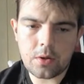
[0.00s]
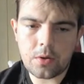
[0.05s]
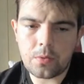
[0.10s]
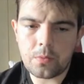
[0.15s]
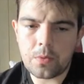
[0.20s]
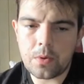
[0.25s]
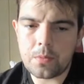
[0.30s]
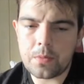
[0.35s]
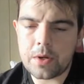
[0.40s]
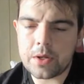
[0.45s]

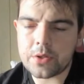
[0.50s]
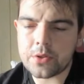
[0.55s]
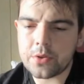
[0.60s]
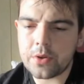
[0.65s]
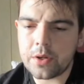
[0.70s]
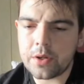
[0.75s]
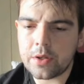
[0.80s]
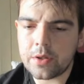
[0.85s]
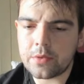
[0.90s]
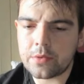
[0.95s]
what am I
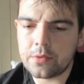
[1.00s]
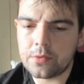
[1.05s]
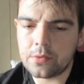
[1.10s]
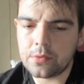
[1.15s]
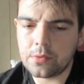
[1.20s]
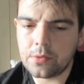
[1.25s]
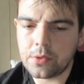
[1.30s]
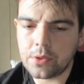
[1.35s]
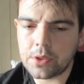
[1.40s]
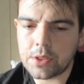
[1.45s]
trying to
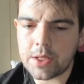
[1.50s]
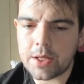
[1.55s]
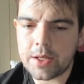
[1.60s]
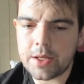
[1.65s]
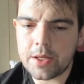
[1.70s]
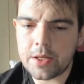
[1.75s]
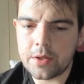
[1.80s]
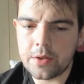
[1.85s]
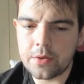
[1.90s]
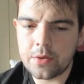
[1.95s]

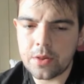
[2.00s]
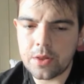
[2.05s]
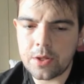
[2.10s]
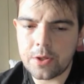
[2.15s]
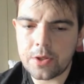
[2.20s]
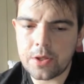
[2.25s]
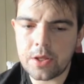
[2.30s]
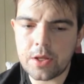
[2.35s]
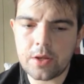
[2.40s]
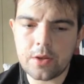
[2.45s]
say?
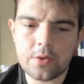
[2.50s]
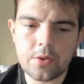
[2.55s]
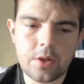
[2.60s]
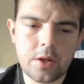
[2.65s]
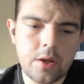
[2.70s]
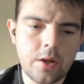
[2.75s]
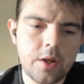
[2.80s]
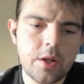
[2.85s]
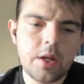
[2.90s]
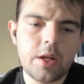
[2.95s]
Yeah,
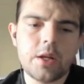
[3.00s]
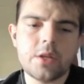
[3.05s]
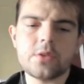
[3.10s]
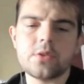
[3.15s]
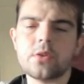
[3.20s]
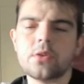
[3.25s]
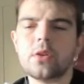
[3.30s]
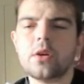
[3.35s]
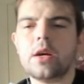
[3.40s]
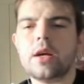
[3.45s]
it's
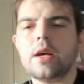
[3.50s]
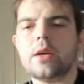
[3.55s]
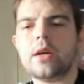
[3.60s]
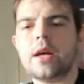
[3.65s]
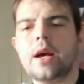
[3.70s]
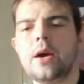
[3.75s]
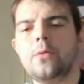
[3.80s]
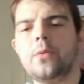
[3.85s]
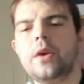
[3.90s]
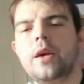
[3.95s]
not like
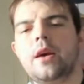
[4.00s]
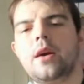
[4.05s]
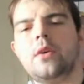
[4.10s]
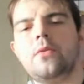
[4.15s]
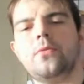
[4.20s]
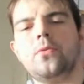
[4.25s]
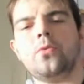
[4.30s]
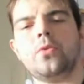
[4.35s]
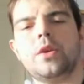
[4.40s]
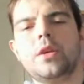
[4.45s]
how we
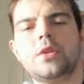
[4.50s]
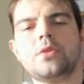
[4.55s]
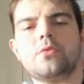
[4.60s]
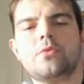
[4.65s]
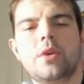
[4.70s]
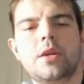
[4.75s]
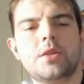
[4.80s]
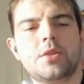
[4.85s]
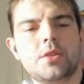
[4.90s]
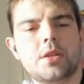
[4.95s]
have all these
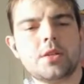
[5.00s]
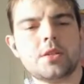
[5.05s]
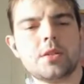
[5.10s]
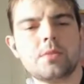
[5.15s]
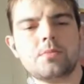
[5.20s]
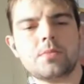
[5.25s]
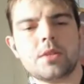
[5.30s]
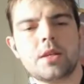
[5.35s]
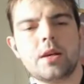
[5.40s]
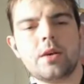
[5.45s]
great
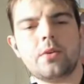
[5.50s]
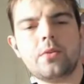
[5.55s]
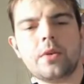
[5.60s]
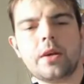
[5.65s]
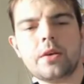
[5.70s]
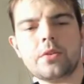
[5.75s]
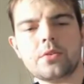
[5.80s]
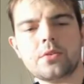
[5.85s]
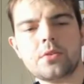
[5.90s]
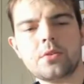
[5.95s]
systems now,
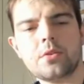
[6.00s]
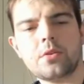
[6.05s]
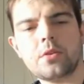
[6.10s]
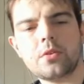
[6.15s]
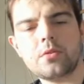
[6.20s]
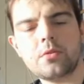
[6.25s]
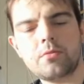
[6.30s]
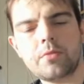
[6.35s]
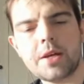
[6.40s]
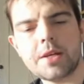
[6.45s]
how to
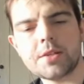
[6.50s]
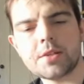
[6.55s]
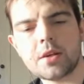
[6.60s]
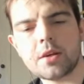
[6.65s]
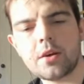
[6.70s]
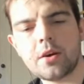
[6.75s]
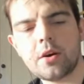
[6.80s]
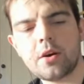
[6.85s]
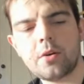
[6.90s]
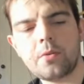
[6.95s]
race the
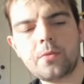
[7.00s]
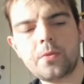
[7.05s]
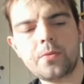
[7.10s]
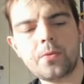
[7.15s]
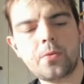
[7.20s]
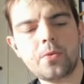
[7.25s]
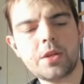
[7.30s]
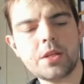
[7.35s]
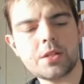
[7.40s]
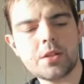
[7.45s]
car with
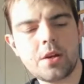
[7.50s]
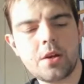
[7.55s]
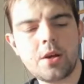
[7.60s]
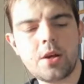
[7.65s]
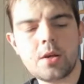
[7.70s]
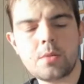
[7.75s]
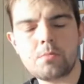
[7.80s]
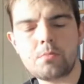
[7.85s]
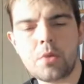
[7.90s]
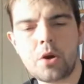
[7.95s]
all these
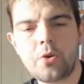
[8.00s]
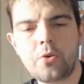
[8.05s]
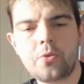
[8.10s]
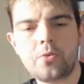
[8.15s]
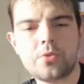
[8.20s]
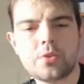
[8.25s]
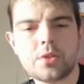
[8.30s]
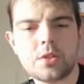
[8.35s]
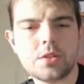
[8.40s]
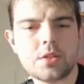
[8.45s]

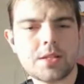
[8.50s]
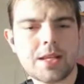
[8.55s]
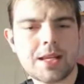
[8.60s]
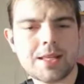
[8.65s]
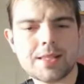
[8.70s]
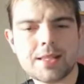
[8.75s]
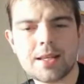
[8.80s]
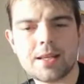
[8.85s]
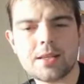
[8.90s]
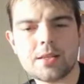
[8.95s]
modes and
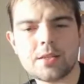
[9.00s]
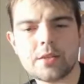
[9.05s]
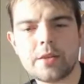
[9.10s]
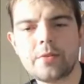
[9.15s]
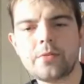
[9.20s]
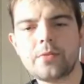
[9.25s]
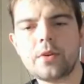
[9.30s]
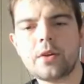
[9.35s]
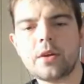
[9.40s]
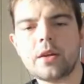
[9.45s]
settings and
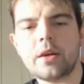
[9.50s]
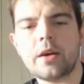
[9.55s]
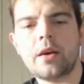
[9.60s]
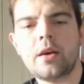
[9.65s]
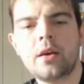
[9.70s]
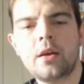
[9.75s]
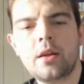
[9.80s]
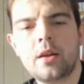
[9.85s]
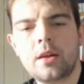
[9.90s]
everything like that.